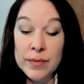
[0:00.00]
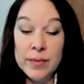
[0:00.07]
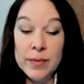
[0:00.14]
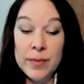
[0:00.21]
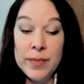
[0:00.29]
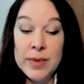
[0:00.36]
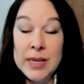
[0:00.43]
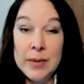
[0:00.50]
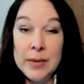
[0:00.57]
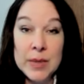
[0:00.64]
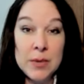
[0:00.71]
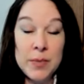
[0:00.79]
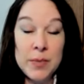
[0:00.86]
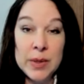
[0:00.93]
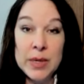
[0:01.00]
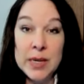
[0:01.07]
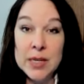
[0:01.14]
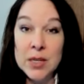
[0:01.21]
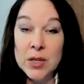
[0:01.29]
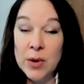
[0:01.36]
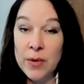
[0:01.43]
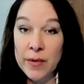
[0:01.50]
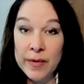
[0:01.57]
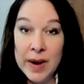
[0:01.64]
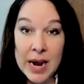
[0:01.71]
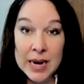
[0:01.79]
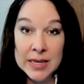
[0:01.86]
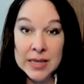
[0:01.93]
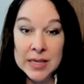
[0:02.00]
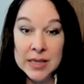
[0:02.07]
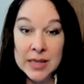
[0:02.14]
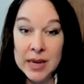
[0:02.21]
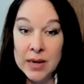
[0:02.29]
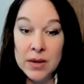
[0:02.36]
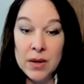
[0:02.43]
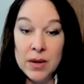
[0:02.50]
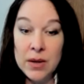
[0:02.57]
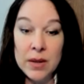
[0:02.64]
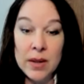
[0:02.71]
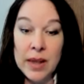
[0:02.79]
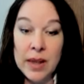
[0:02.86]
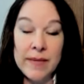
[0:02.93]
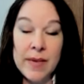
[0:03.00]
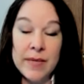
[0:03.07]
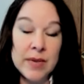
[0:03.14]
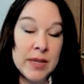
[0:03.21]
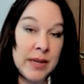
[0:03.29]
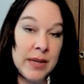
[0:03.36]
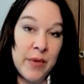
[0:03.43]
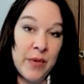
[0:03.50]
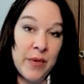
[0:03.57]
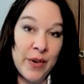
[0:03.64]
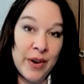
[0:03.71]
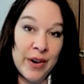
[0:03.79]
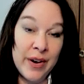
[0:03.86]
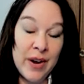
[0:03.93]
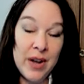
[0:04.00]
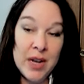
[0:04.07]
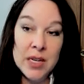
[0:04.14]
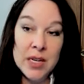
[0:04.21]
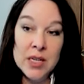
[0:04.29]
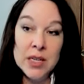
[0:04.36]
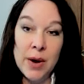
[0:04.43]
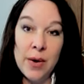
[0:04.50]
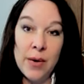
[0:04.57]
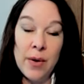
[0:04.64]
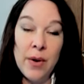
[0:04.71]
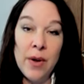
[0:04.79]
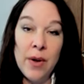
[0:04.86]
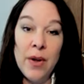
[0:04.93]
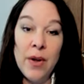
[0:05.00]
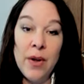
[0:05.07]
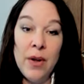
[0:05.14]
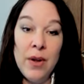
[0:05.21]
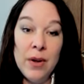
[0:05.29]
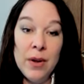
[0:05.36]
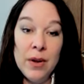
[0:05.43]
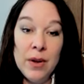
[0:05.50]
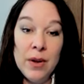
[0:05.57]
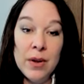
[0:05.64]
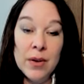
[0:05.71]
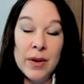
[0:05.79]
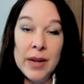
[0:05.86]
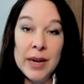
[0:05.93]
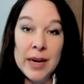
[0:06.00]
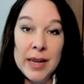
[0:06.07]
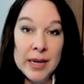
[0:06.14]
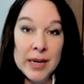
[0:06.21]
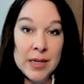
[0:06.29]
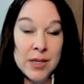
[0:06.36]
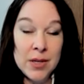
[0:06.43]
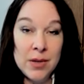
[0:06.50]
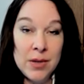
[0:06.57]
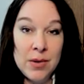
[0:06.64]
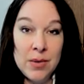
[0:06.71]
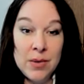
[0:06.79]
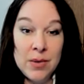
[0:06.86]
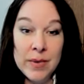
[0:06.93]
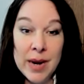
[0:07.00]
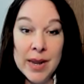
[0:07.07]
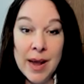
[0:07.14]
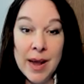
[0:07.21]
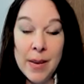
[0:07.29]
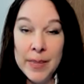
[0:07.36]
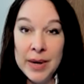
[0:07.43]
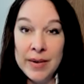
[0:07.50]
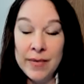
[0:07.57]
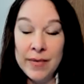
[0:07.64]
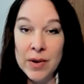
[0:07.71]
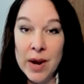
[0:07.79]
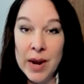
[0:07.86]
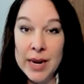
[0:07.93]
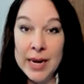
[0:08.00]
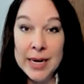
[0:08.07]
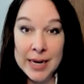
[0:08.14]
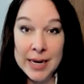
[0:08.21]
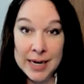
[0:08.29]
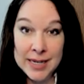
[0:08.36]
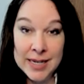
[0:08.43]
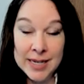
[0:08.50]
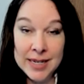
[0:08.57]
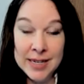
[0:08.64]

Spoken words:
team is building so fast, like I've never seen before. So you're getting into the right company. If you're not in it